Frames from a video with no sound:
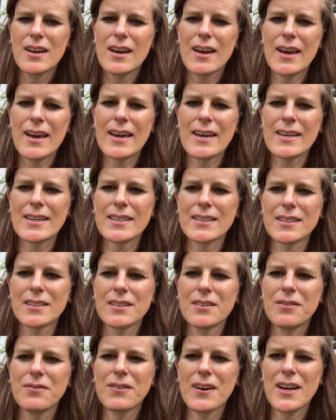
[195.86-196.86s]

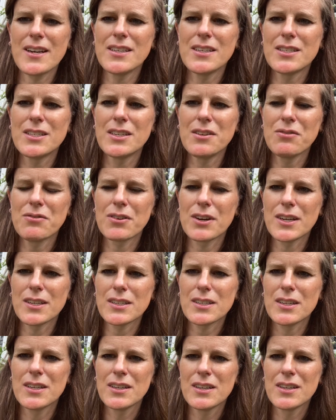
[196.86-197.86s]
and find a
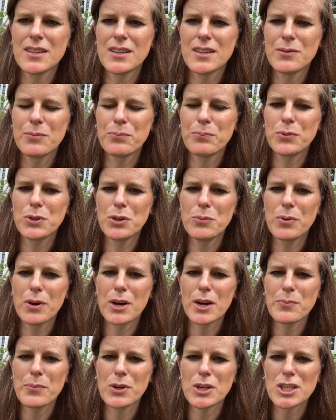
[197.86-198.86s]
different
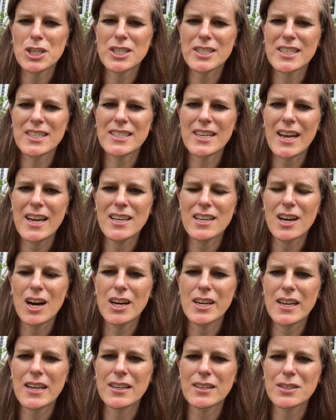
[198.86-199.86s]
blueberry bush to take
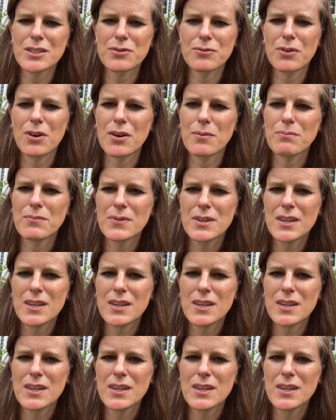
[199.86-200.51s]
cuttings from.